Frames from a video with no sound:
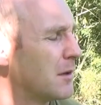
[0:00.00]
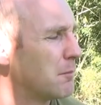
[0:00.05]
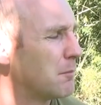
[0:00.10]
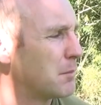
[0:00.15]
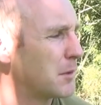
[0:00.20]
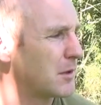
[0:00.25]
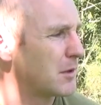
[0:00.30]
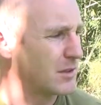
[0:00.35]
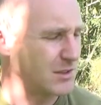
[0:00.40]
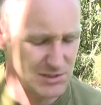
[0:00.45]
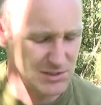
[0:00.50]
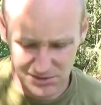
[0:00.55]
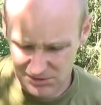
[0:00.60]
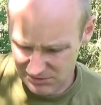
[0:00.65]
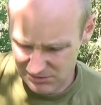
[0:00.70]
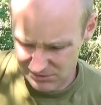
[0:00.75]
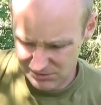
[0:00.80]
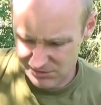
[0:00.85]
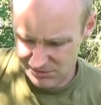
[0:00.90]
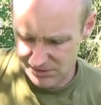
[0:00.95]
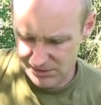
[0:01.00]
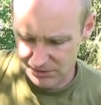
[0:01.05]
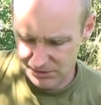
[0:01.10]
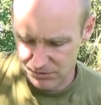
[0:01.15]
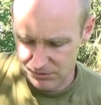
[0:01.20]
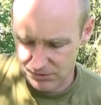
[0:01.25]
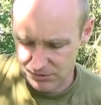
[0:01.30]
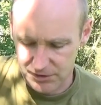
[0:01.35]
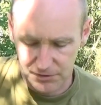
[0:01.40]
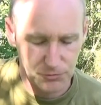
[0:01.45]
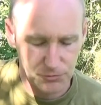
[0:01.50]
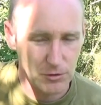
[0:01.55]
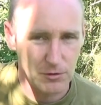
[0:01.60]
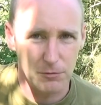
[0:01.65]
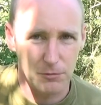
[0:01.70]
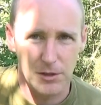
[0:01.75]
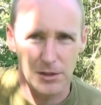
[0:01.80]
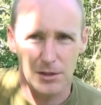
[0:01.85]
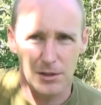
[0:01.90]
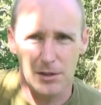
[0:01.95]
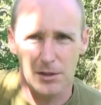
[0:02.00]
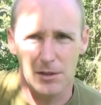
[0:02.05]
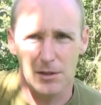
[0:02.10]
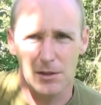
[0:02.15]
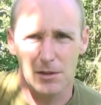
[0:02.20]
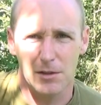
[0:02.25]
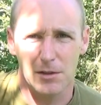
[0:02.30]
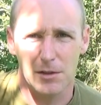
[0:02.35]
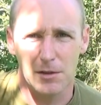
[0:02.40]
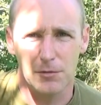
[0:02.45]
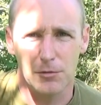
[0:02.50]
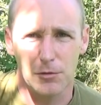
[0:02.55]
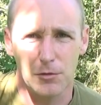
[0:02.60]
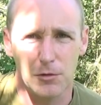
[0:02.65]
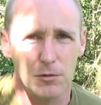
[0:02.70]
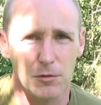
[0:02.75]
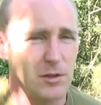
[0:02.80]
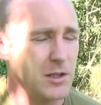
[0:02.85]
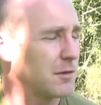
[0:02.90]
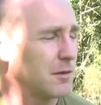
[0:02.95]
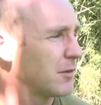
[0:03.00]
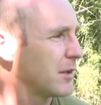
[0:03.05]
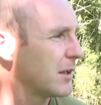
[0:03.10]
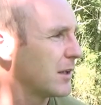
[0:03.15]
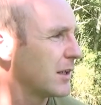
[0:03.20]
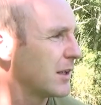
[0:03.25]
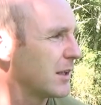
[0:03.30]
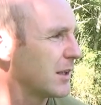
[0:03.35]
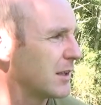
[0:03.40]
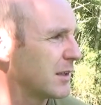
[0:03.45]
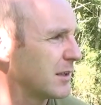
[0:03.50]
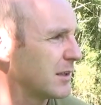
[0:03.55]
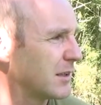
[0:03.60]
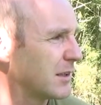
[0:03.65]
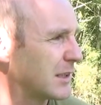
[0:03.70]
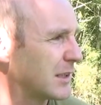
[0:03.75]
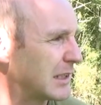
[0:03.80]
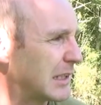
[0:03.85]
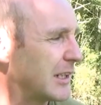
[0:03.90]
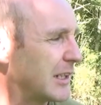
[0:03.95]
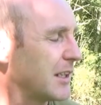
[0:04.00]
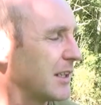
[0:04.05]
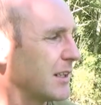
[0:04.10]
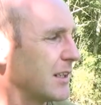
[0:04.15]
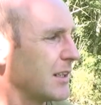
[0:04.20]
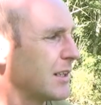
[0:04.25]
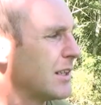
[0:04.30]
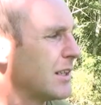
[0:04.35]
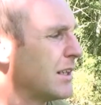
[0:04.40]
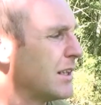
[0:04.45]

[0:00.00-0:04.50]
because that could give you away if you don't have a sling in it.